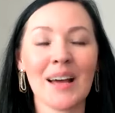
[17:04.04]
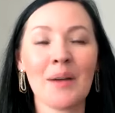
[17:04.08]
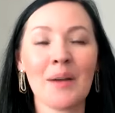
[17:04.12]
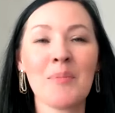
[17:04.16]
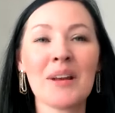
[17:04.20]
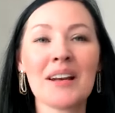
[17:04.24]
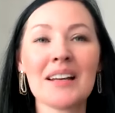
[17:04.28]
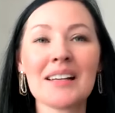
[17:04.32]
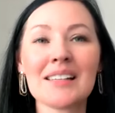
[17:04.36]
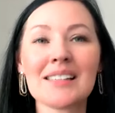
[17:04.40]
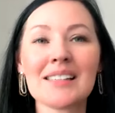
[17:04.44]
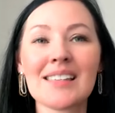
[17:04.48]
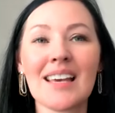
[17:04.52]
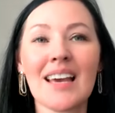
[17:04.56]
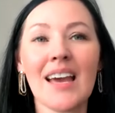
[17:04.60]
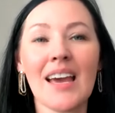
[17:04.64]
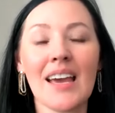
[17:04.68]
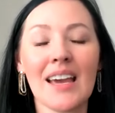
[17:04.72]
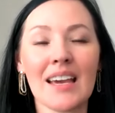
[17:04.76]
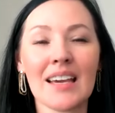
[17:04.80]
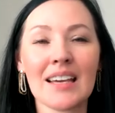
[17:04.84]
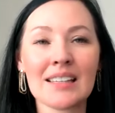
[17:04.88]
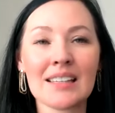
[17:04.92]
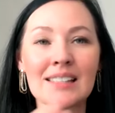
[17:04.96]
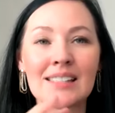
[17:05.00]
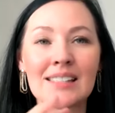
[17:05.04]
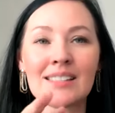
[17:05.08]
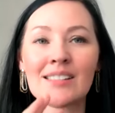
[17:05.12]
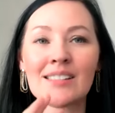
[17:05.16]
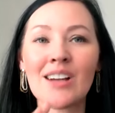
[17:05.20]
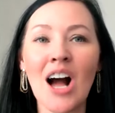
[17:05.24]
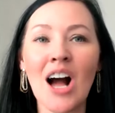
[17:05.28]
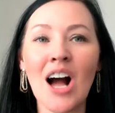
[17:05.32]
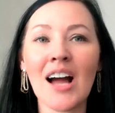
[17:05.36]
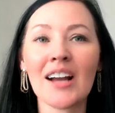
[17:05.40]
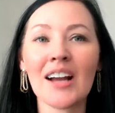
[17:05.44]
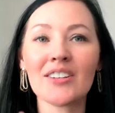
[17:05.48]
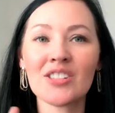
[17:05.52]
i mean it's it's
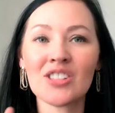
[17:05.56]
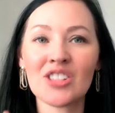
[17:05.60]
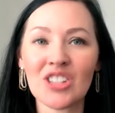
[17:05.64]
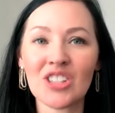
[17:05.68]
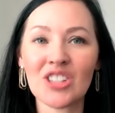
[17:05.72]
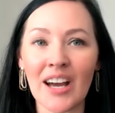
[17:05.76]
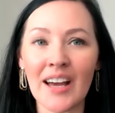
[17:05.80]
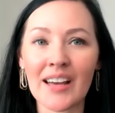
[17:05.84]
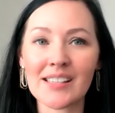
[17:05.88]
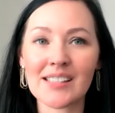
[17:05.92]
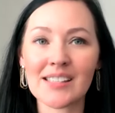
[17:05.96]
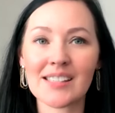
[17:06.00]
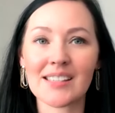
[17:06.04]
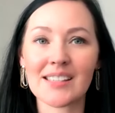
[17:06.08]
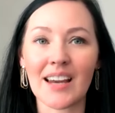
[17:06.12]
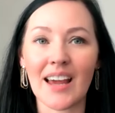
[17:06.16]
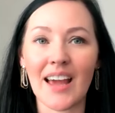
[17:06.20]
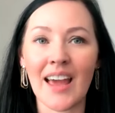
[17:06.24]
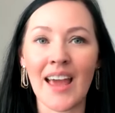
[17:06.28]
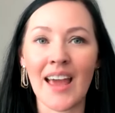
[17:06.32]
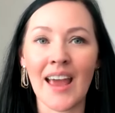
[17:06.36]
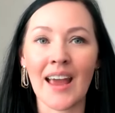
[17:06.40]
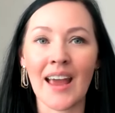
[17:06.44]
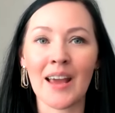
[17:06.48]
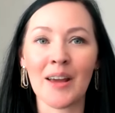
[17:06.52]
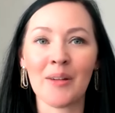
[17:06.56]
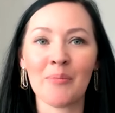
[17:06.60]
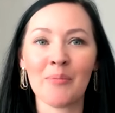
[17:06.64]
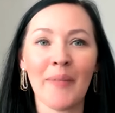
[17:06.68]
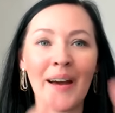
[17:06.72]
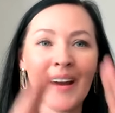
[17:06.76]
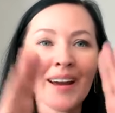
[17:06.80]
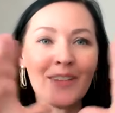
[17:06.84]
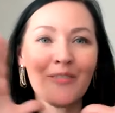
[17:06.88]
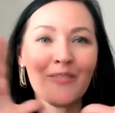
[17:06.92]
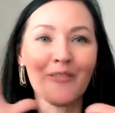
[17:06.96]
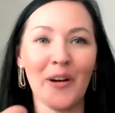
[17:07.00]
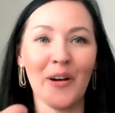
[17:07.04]
not just a
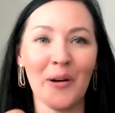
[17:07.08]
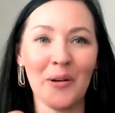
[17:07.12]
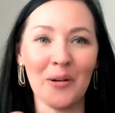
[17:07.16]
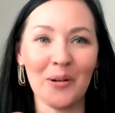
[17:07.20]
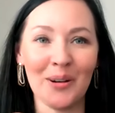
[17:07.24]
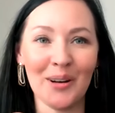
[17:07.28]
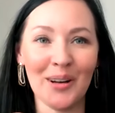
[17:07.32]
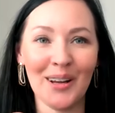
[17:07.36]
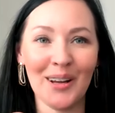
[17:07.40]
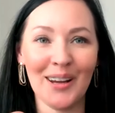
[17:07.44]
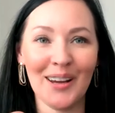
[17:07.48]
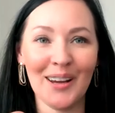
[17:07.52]
megaphone